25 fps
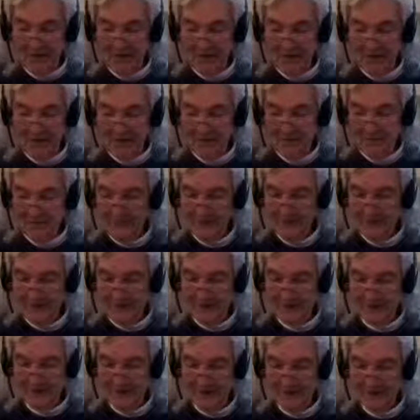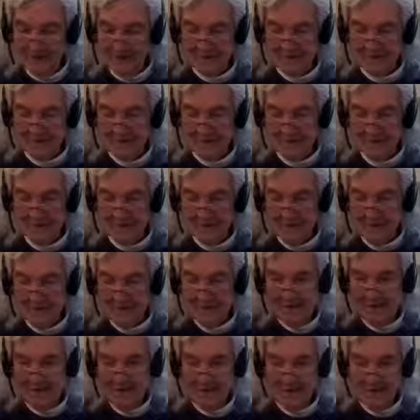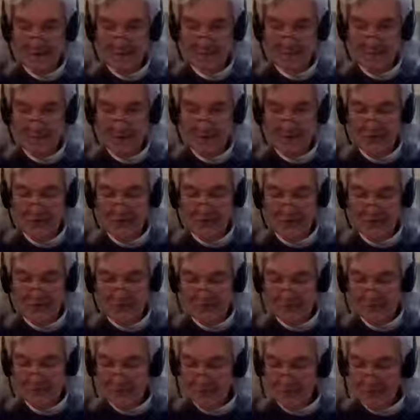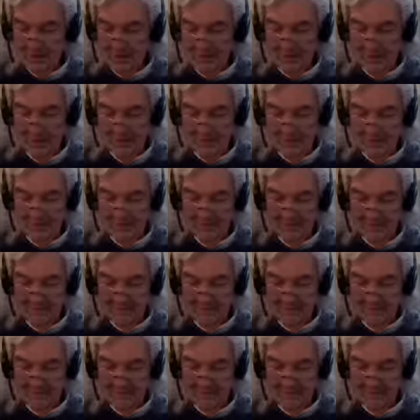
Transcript: there. It's like a sponge soaking.